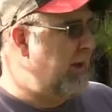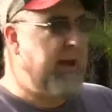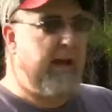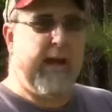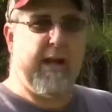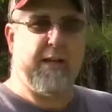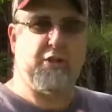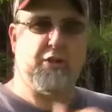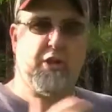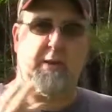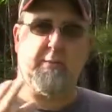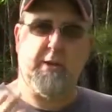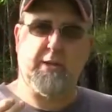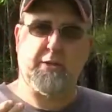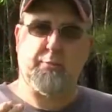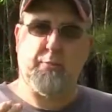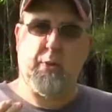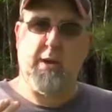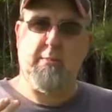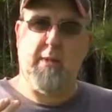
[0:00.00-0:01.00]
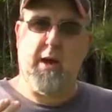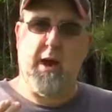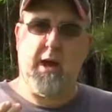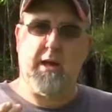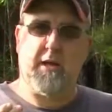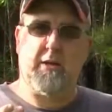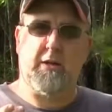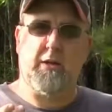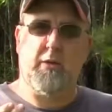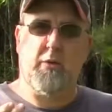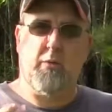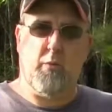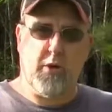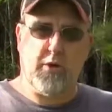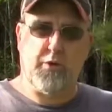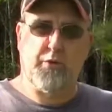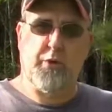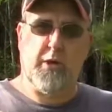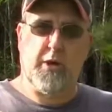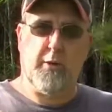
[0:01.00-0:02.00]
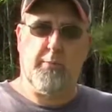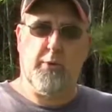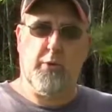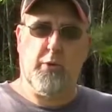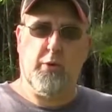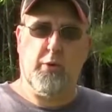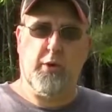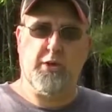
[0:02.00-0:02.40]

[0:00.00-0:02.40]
I checked my spray bottle. One trigger pool